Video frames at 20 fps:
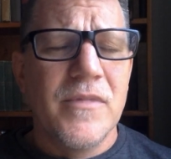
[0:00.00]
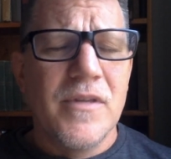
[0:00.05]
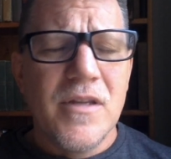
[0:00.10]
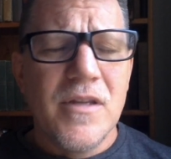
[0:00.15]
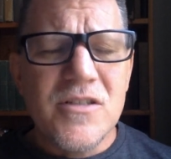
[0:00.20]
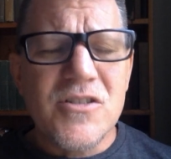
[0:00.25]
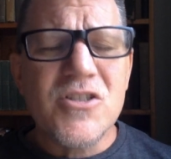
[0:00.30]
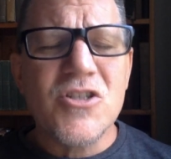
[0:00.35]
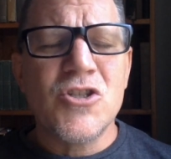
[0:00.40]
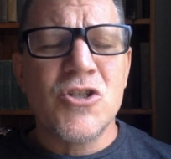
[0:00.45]

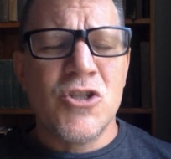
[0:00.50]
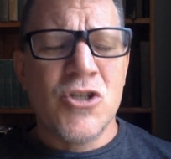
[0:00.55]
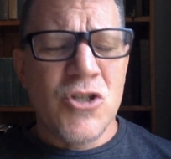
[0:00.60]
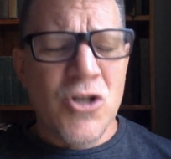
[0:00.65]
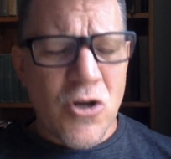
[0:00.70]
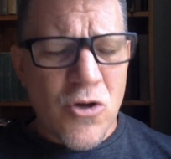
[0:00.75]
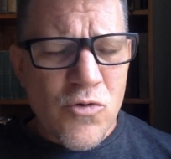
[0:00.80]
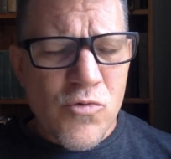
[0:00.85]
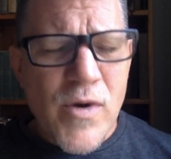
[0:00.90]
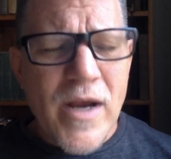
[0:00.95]
It's just
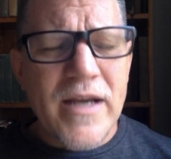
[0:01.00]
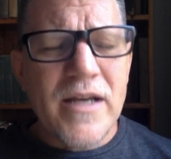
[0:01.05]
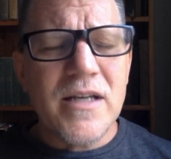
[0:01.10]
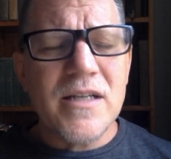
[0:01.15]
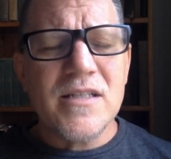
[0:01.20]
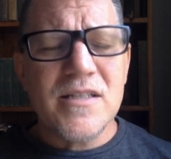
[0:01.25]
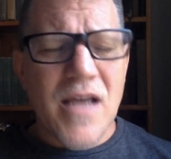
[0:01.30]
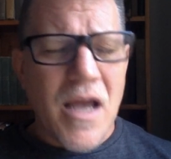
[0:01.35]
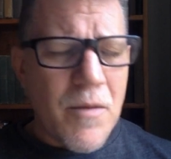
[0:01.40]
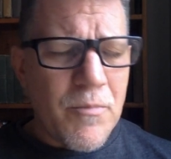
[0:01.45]
a great
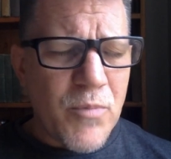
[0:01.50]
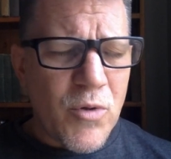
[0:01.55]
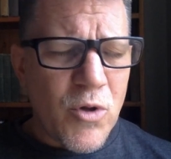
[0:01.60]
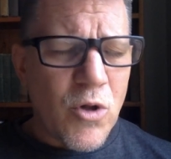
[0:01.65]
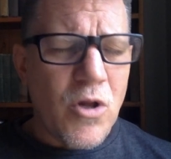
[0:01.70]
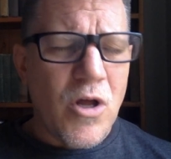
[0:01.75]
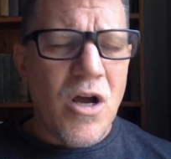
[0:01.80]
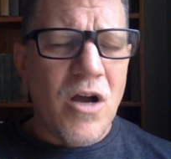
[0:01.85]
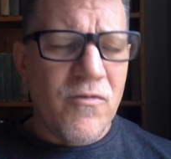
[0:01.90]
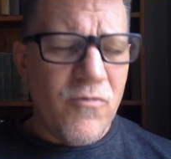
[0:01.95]

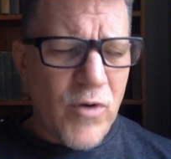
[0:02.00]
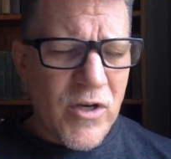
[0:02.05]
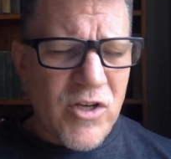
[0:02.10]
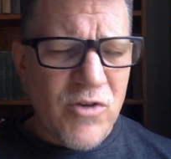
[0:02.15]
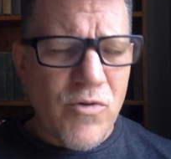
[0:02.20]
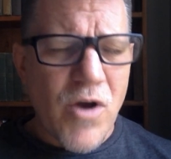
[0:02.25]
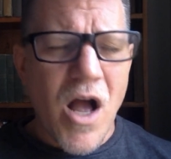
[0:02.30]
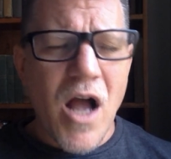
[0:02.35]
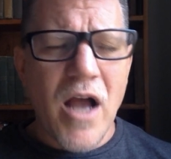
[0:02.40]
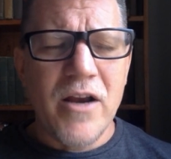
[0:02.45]
example of when
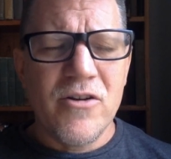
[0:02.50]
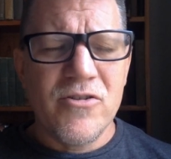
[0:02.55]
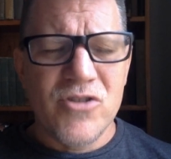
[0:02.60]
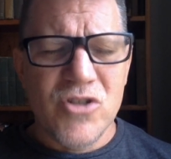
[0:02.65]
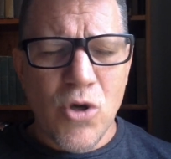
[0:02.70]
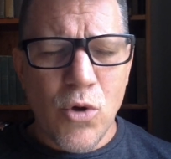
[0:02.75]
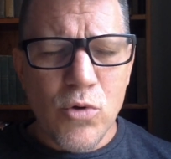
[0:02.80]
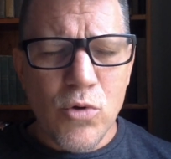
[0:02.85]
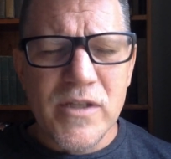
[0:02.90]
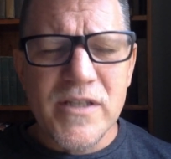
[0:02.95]
you hire
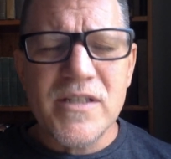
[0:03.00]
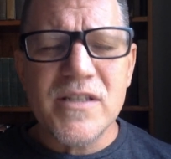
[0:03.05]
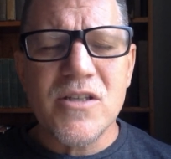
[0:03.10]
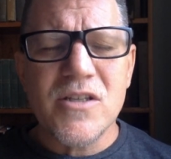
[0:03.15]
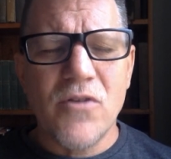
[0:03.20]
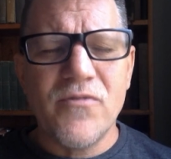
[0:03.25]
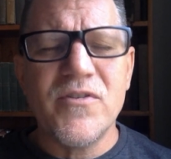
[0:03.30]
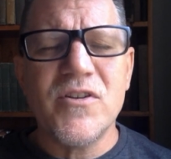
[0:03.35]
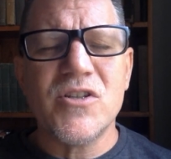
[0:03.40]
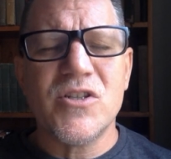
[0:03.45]
totally
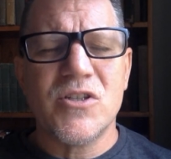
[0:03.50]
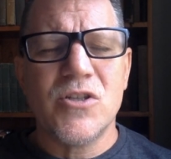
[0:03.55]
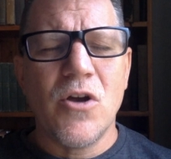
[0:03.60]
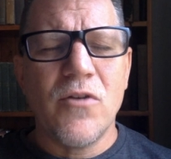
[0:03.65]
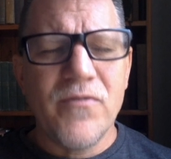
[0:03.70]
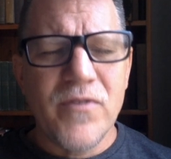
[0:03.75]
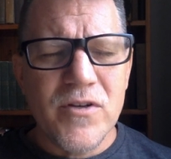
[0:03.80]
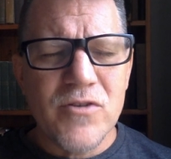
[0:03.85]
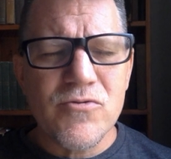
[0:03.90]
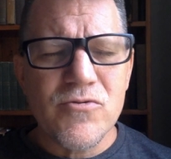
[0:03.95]
selfish,
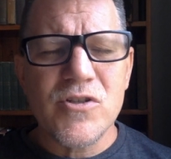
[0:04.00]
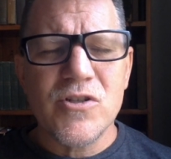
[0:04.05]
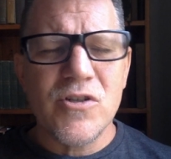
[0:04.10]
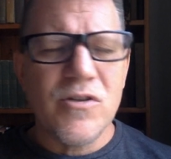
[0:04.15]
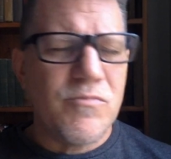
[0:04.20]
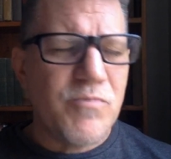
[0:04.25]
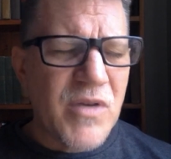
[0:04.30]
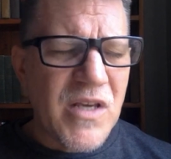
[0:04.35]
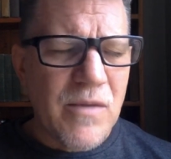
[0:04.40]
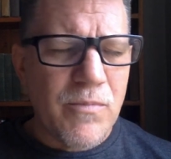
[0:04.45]

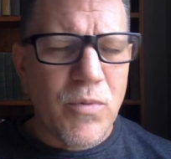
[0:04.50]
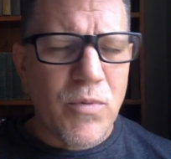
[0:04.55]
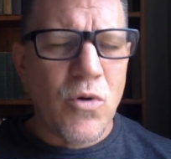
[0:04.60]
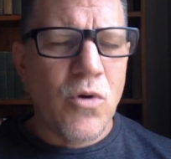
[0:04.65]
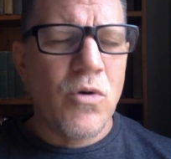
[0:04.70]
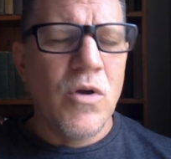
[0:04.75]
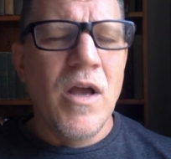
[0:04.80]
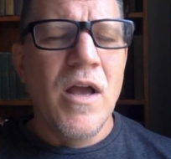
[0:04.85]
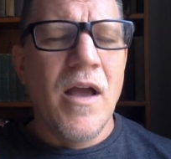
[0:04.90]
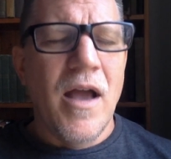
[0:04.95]
self-interested
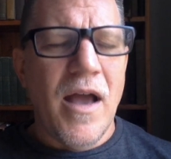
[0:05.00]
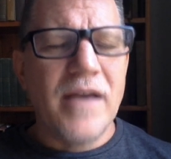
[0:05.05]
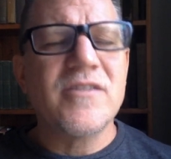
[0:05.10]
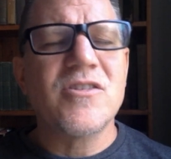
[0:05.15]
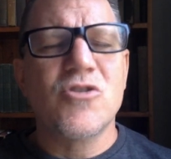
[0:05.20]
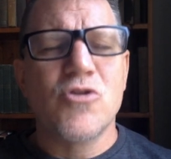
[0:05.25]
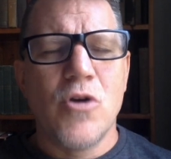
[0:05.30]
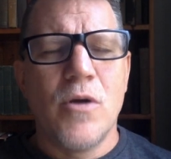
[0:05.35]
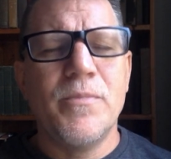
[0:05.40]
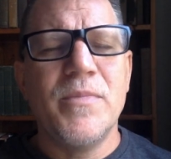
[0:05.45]
people, as
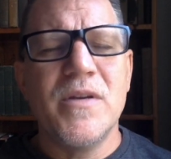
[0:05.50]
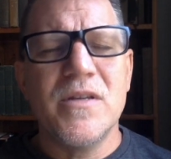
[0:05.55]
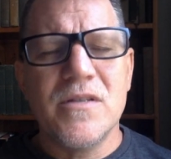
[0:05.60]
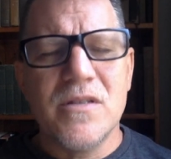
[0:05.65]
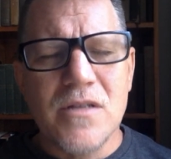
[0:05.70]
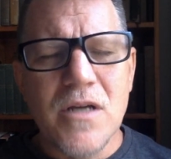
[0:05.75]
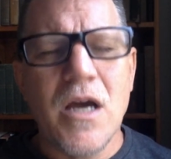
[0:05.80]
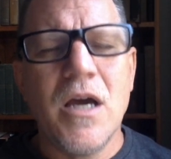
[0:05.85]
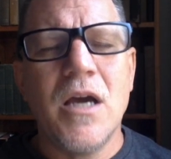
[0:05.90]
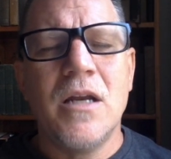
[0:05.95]
Trump has
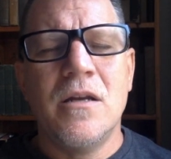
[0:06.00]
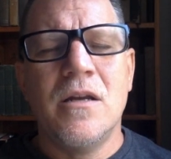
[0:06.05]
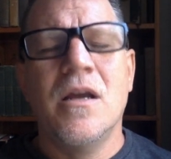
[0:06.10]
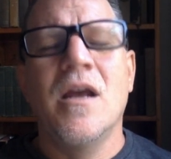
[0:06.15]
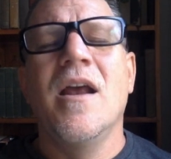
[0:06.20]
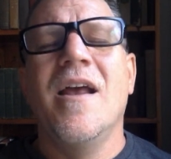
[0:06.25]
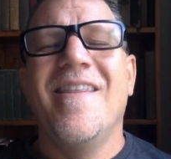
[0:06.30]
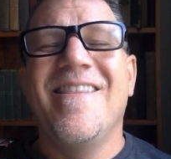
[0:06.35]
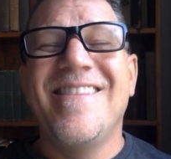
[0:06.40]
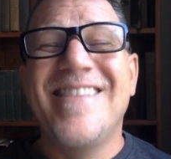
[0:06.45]
done,
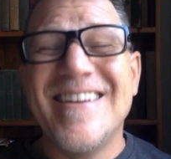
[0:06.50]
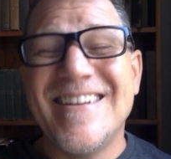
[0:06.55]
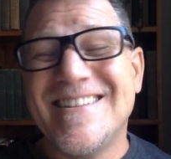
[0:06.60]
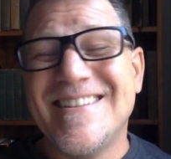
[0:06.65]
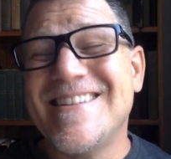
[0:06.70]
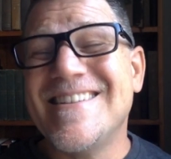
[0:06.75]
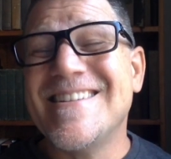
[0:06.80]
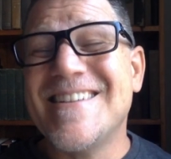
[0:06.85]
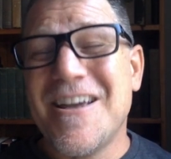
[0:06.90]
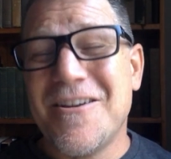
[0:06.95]

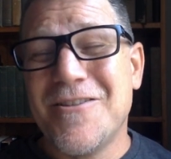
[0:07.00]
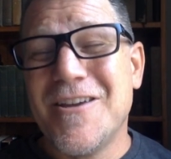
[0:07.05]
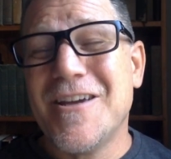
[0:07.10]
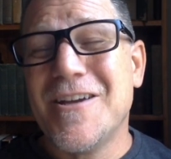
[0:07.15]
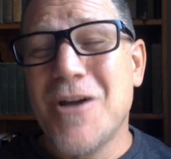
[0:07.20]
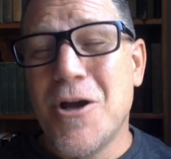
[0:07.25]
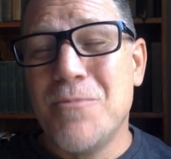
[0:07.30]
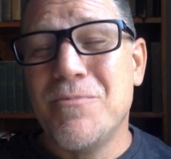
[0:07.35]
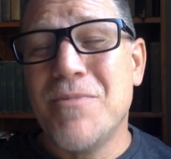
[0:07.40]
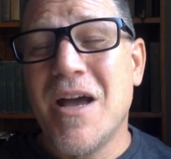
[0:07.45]
this is how they
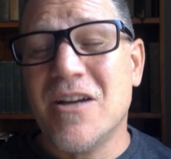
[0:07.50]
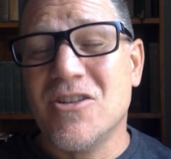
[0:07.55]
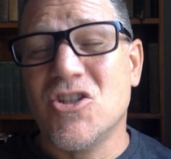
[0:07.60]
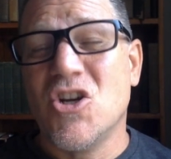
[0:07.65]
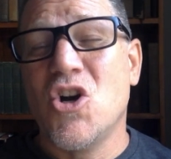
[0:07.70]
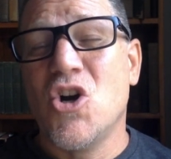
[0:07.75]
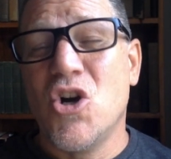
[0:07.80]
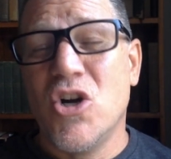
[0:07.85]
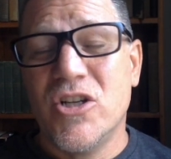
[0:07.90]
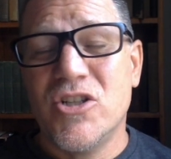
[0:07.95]
come back to
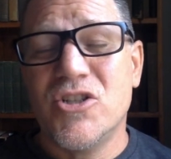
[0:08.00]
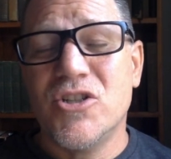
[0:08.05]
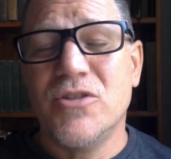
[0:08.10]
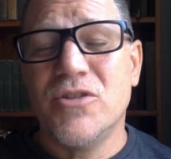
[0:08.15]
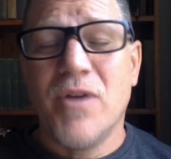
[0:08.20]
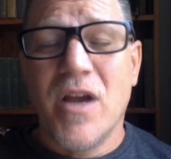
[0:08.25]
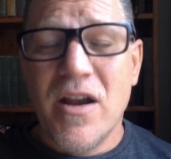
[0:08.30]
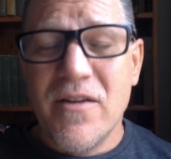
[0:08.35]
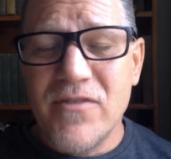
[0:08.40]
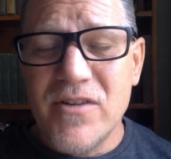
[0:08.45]
haunt
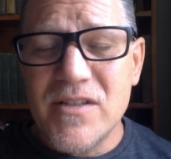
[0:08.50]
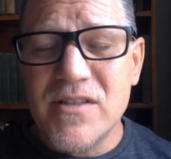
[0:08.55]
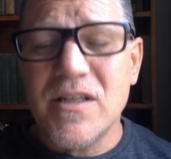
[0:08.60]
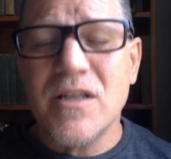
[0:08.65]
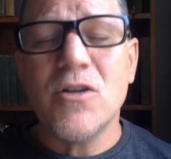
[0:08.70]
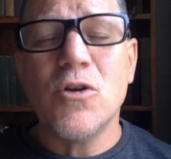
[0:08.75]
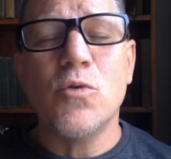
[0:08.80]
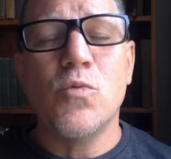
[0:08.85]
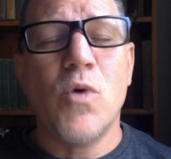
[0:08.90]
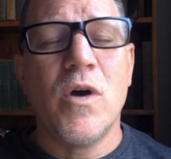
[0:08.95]
you. Every
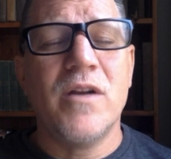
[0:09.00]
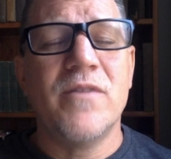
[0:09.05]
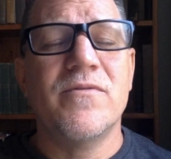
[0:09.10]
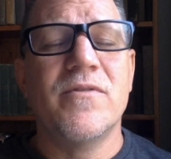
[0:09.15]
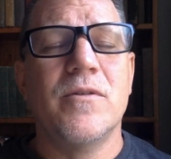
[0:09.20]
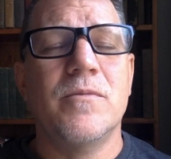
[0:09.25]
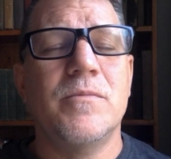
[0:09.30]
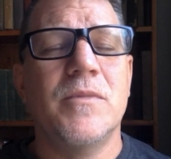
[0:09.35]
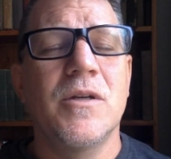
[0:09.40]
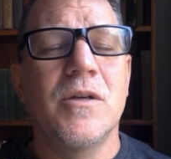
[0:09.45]
single one of
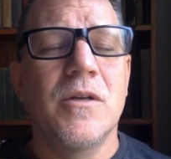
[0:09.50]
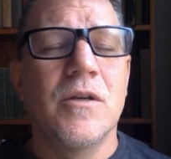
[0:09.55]
them.